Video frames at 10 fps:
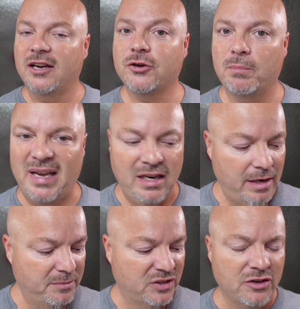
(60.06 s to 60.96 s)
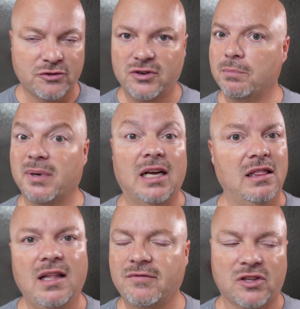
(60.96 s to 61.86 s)
under medium scent strength, but I
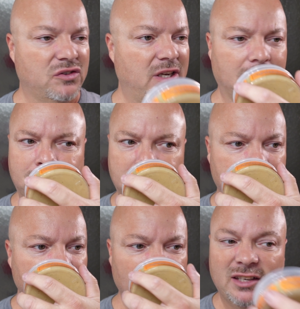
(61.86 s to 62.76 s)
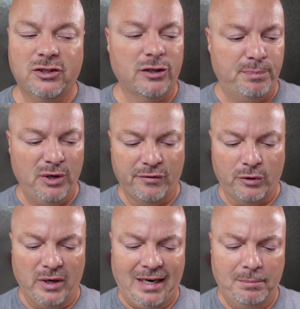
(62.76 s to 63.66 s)
love the scent. It's just
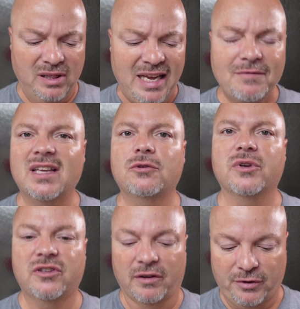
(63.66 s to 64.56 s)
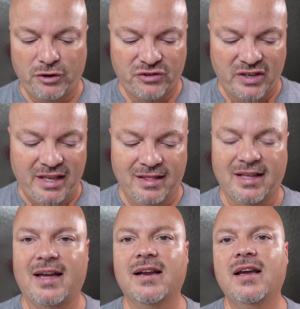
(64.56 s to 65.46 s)
beautiful. And I believe this was the first scent
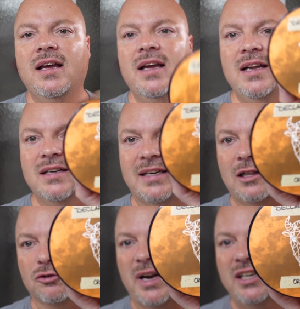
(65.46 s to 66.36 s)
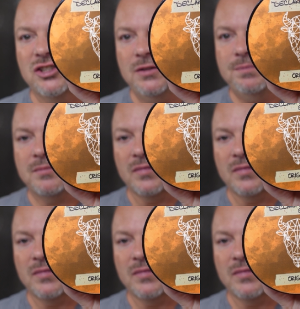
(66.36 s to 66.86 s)
that Declaration